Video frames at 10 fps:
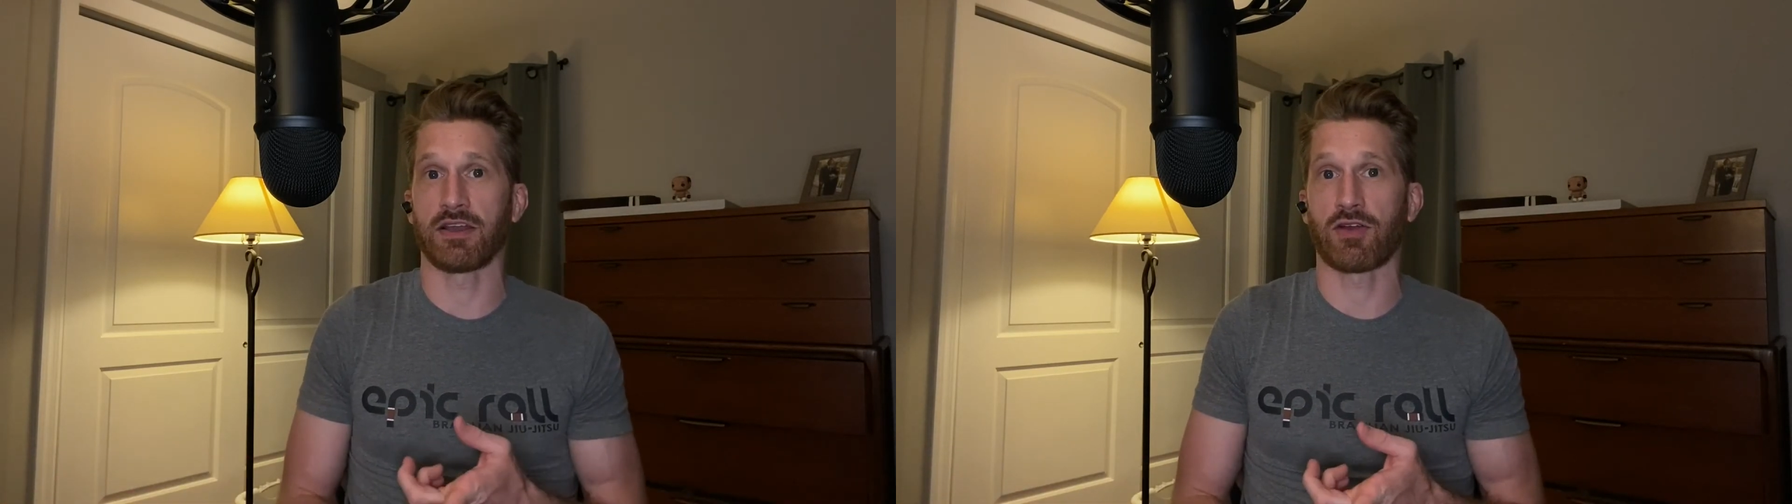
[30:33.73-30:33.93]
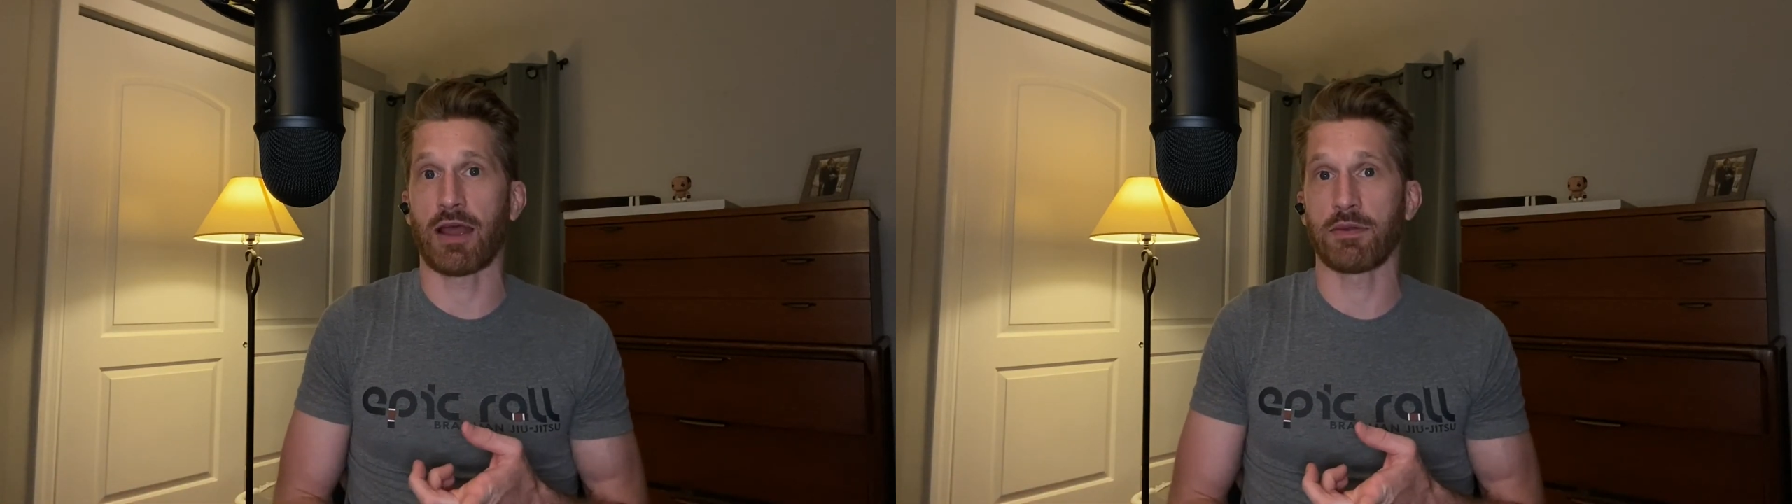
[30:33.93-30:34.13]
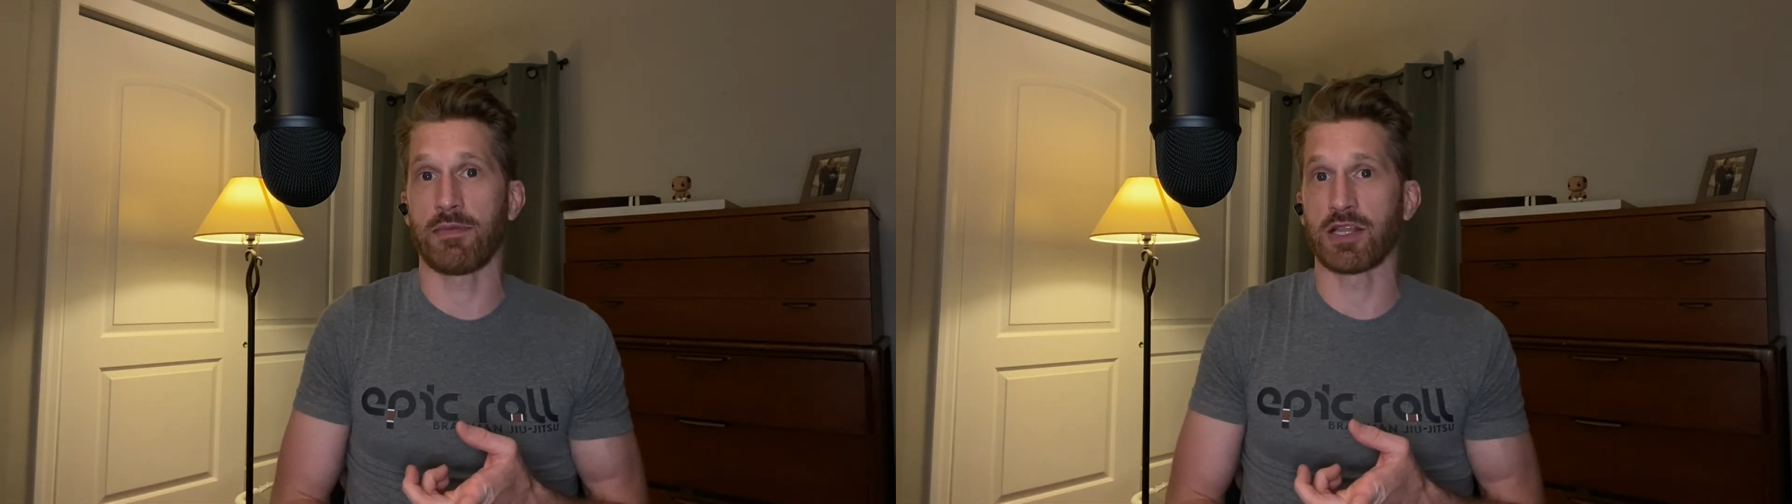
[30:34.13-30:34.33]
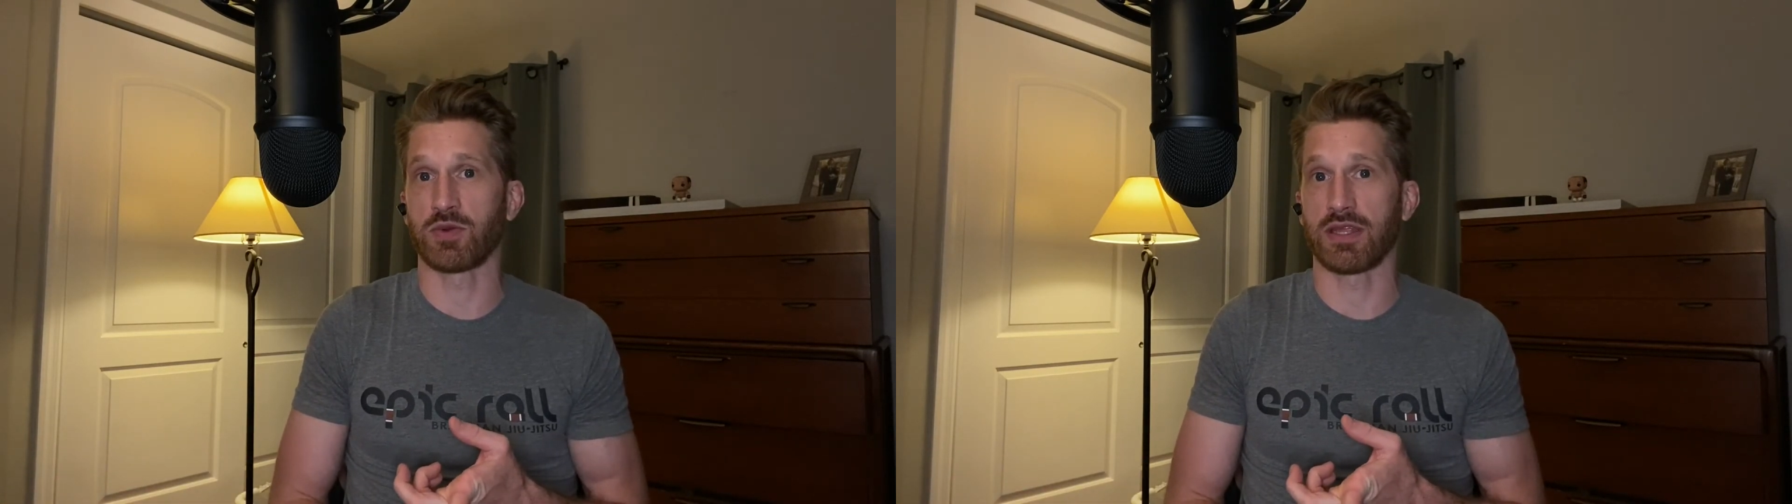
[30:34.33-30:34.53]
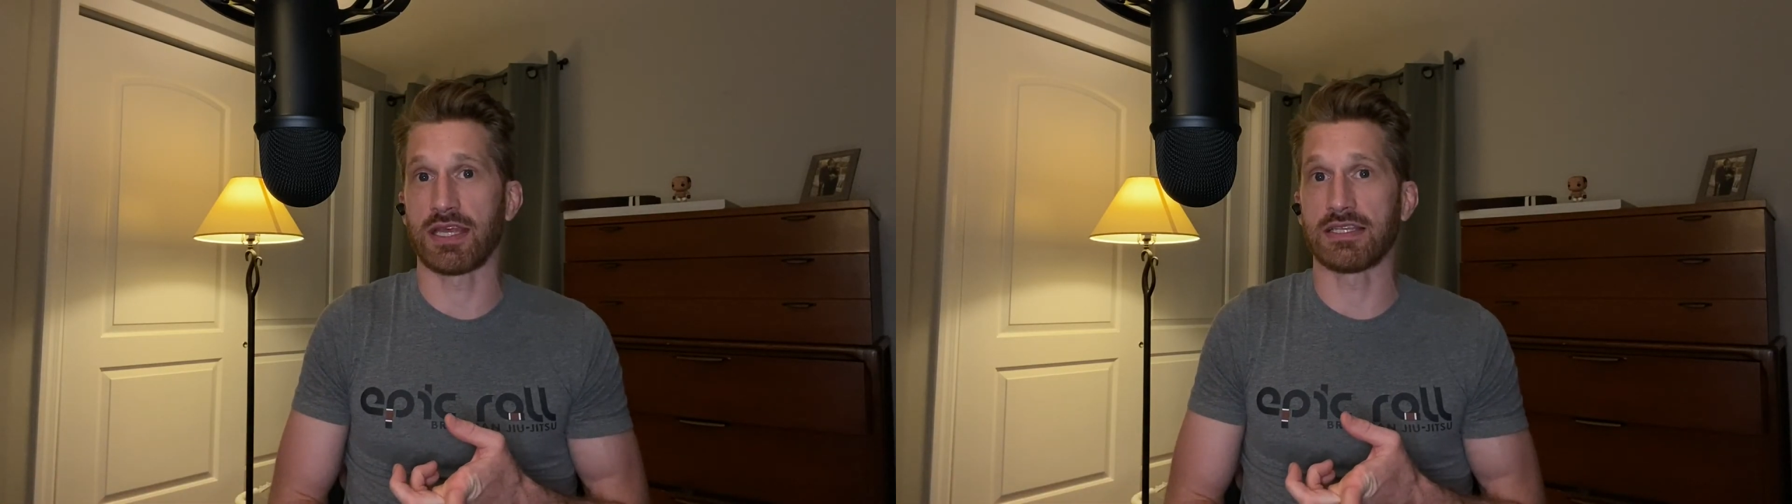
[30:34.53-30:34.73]
grappling match
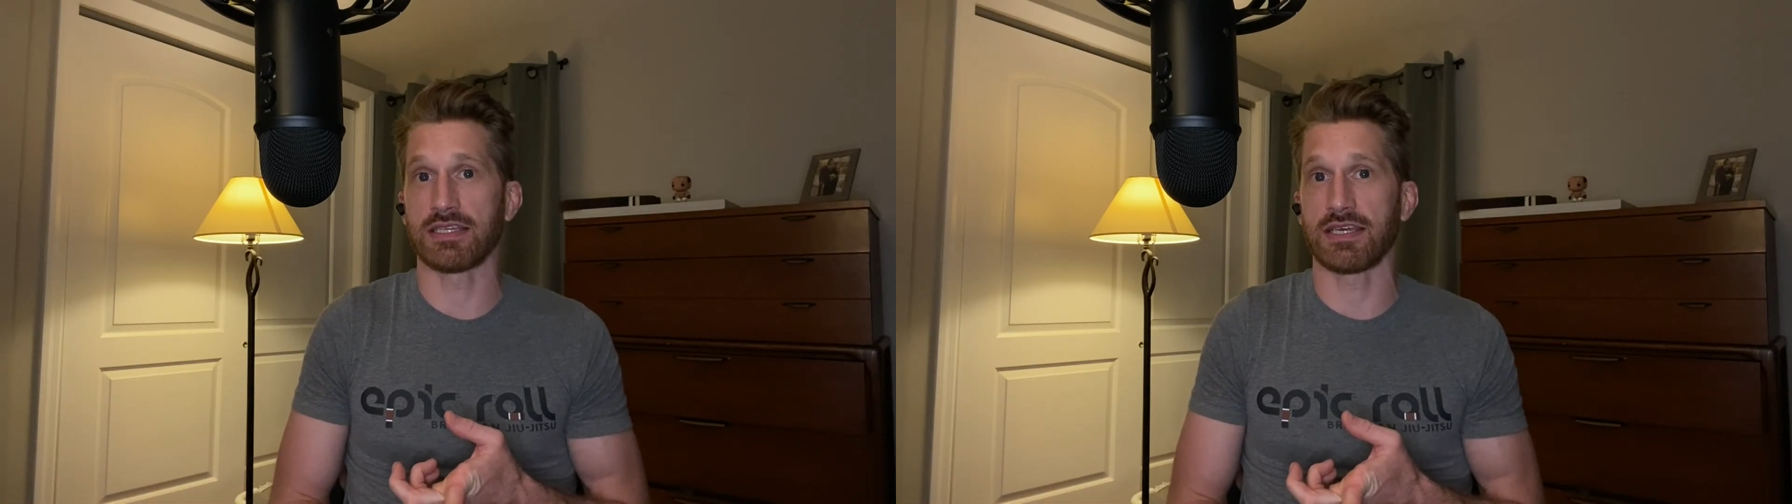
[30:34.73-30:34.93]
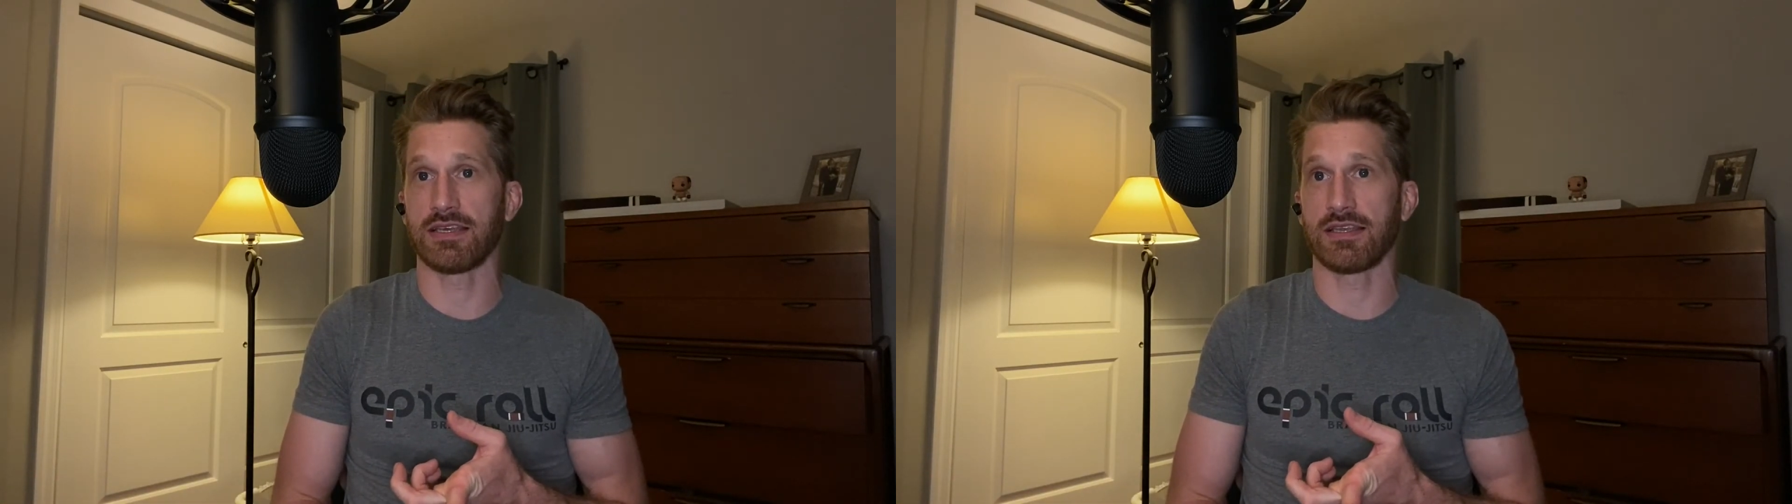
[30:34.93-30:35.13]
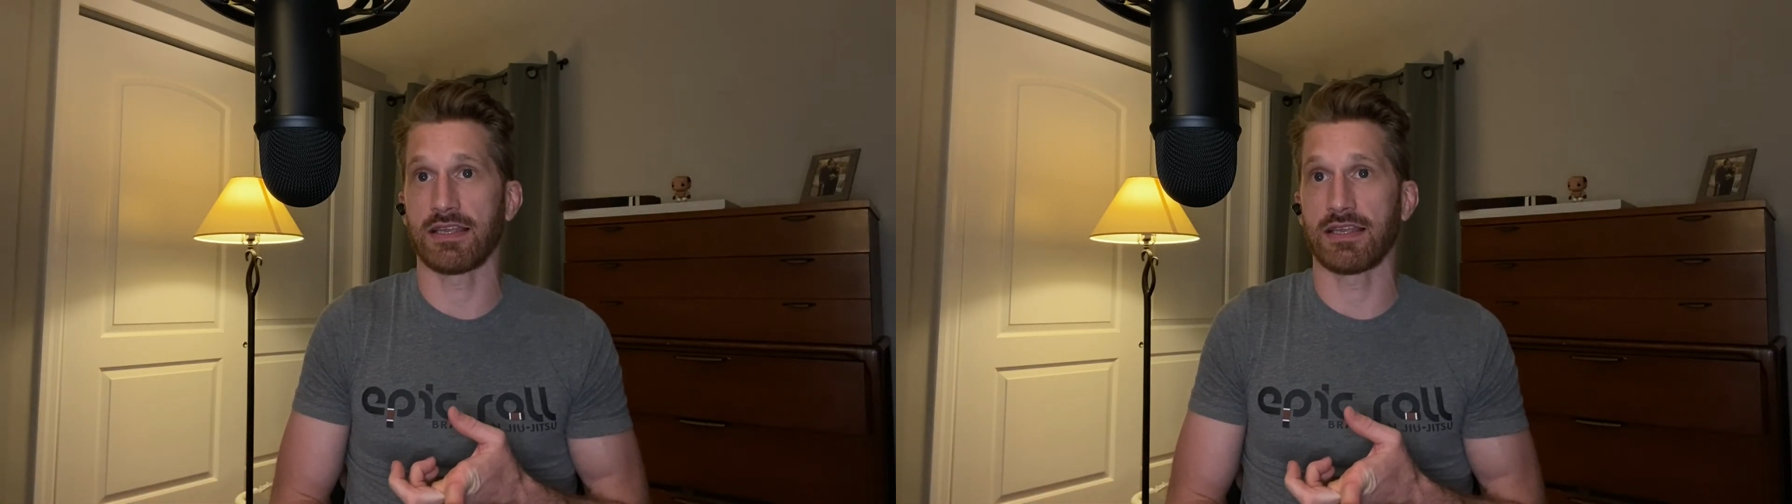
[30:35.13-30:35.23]
with Izzy